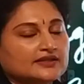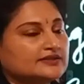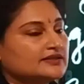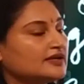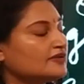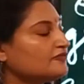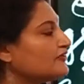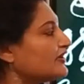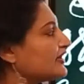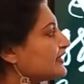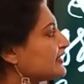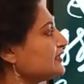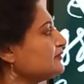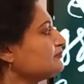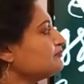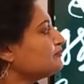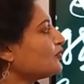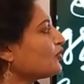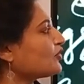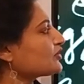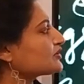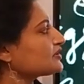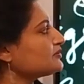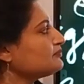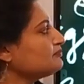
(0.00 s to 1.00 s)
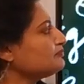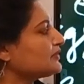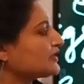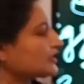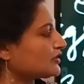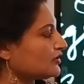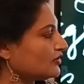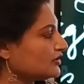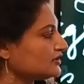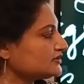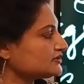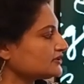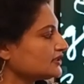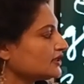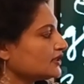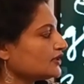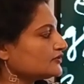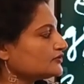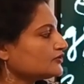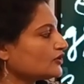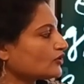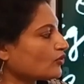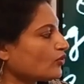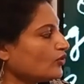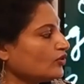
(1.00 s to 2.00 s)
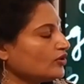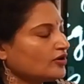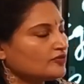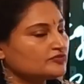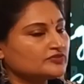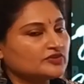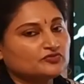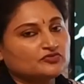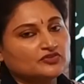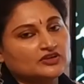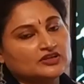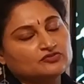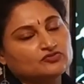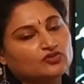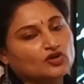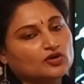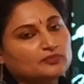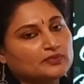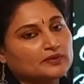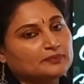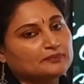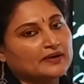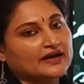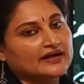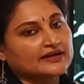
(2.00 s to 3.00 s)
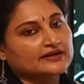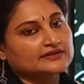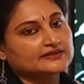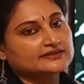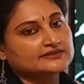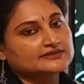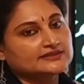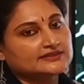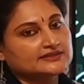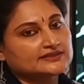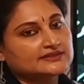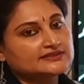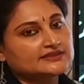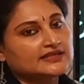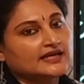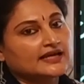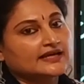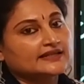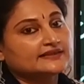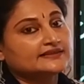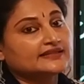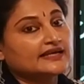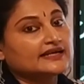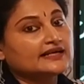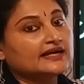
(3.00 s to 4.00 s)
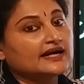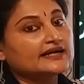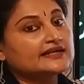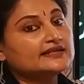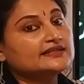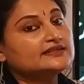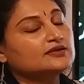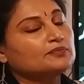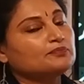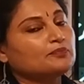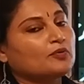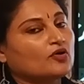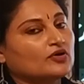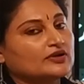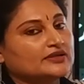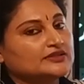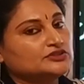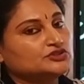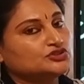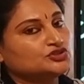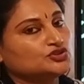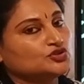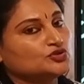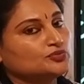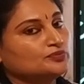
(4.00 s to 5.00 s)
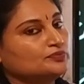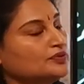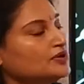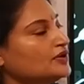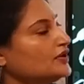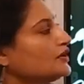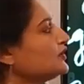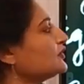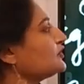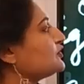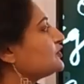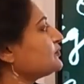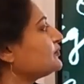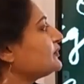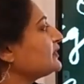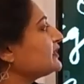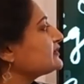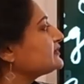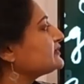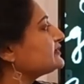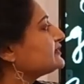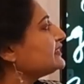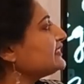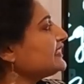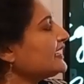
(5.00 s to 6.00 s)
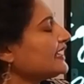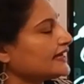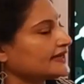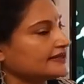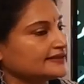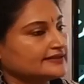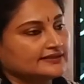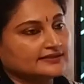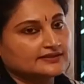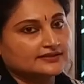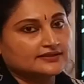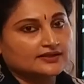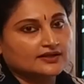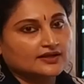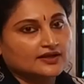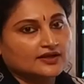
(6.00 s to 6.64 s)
They are very important because the role of the filiform apparatus is they guide the pollen tube towards the egg.